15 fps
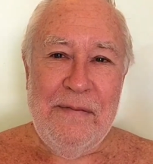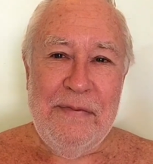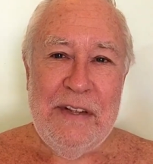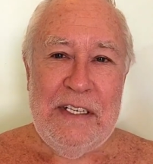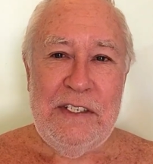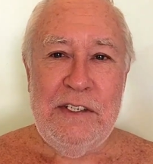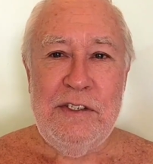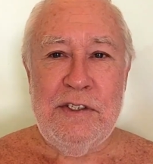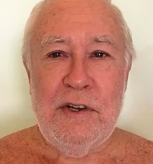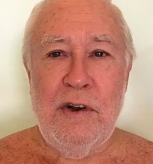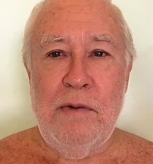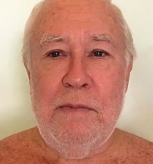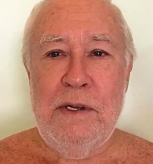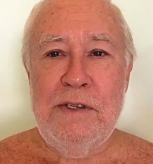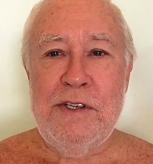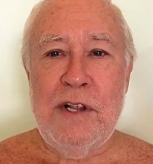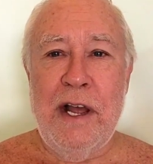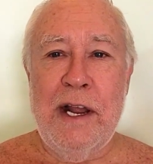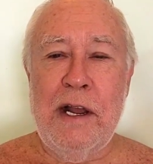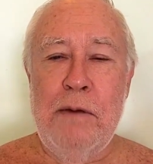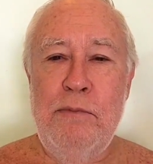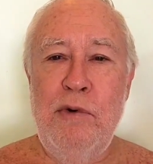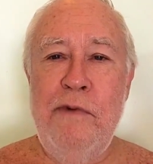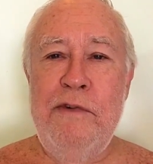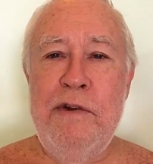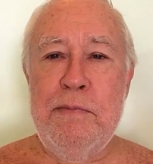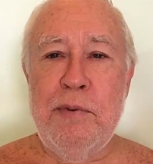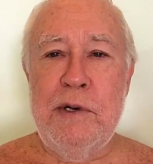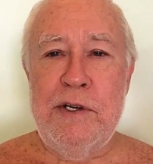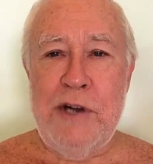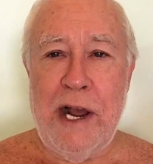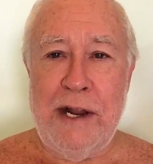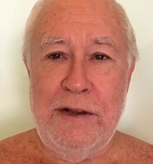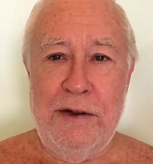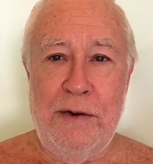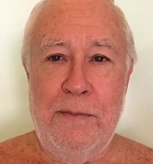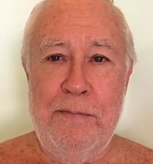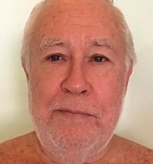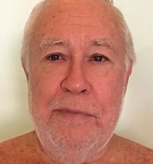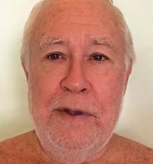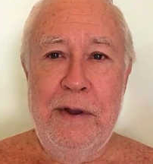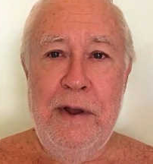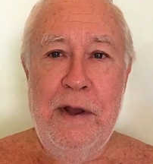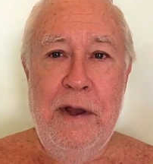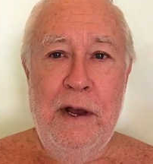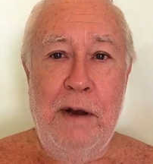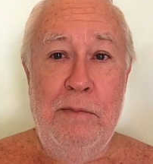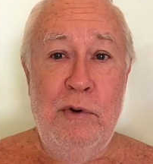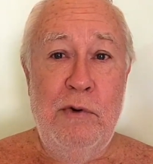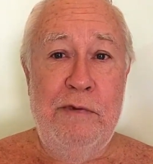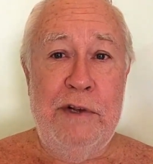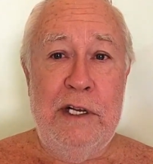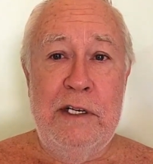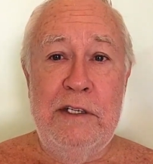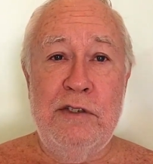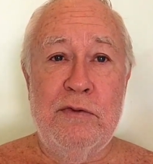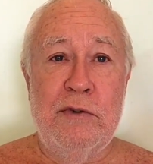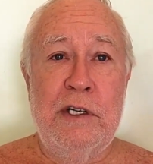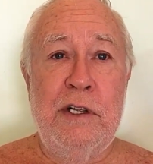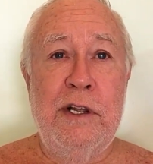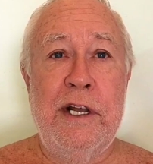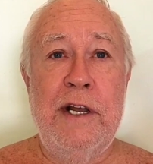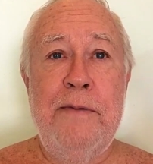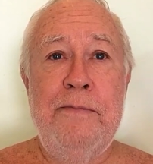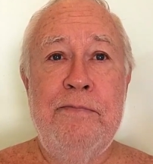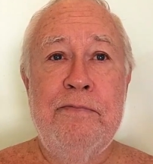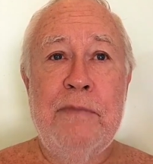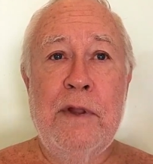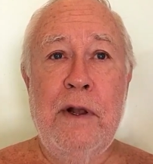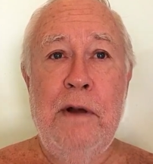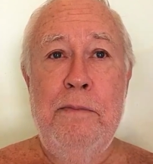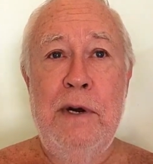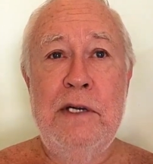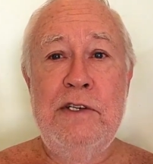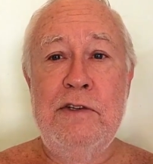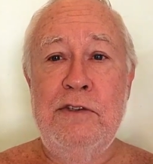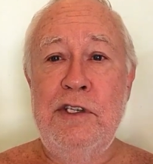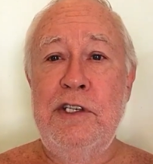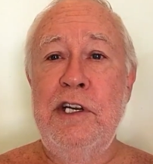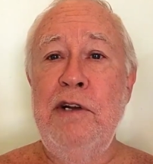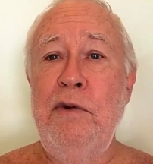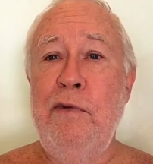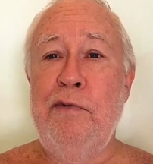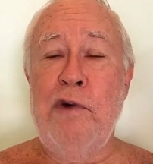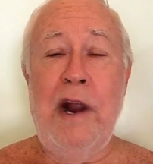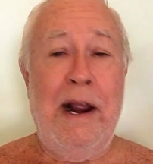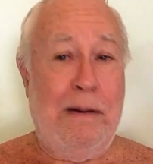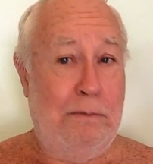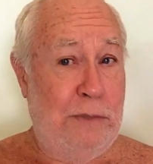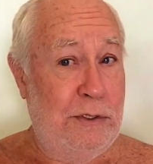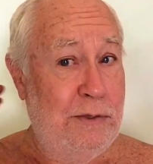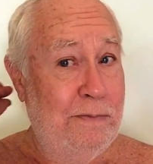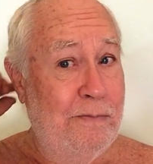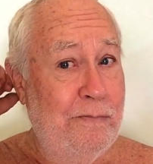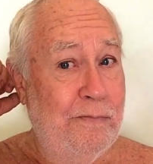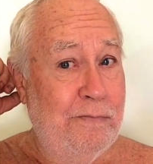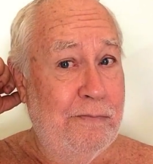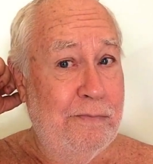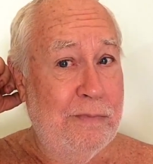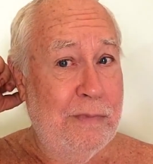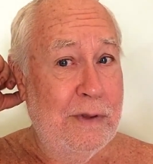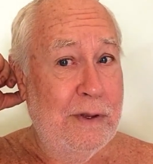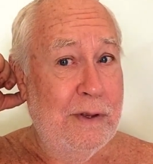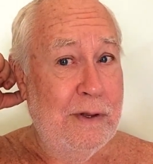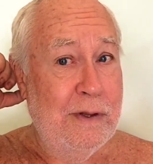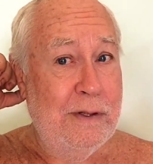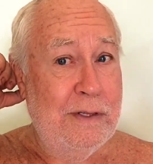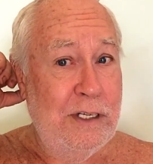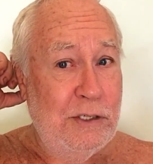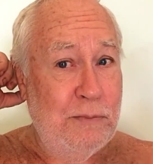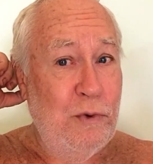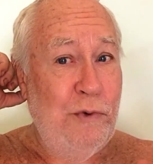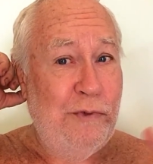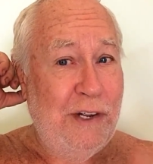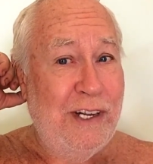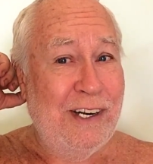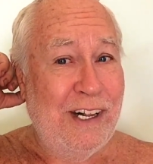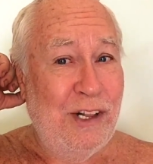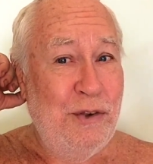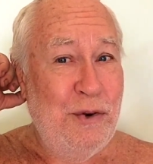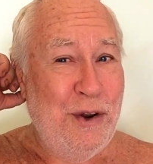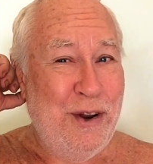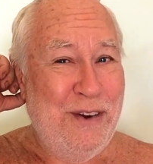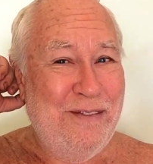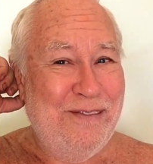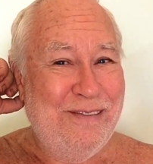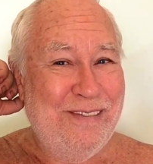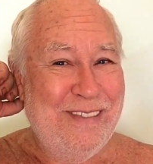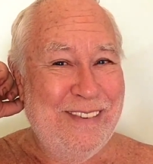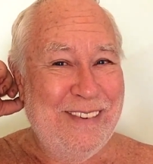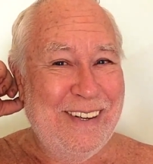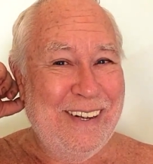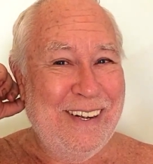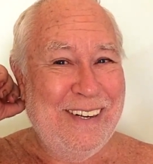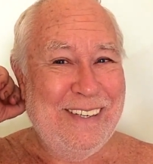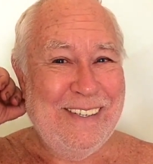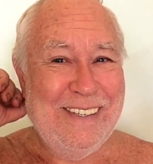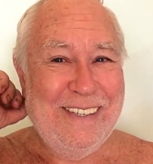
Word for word: This is almost like a movie projector. A movie is really a bunch of still frames, this movie included. Huh?